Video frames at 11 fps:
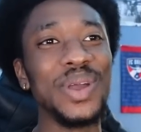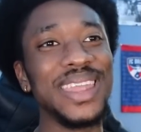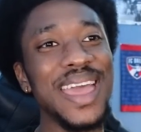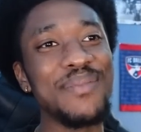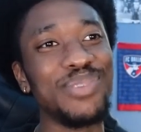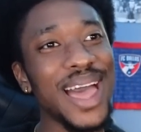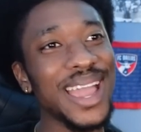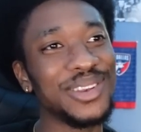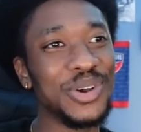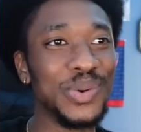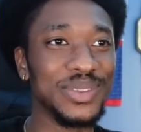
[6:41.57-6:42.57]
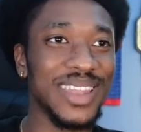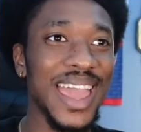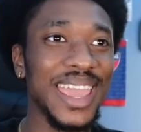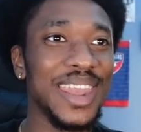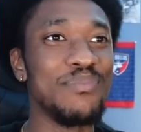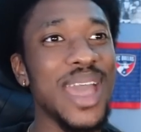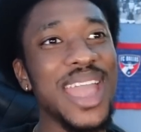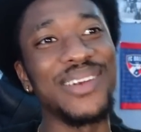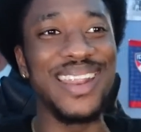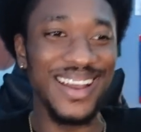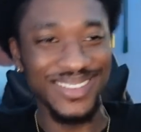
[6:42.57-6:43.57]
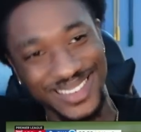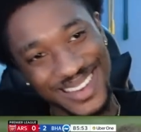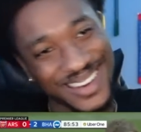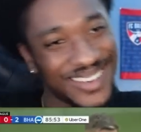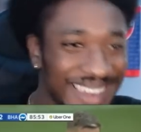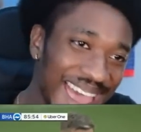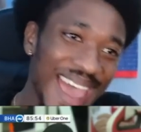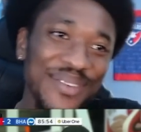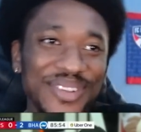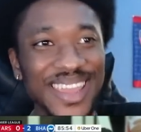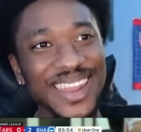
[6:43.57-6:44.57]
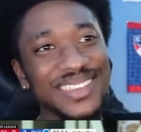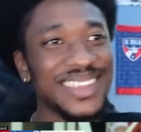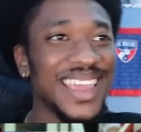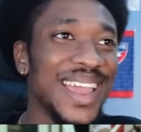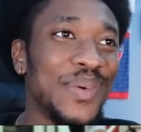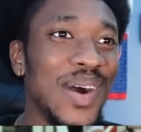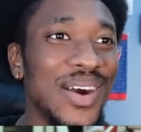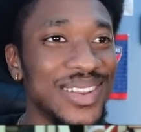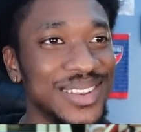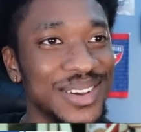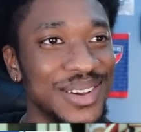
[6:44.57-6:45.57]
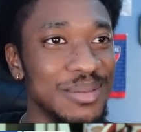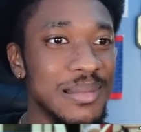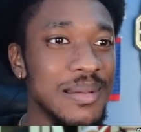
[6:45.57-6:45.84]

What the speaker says: and that black dude was like in the background sitting there laughing at his ass walking up.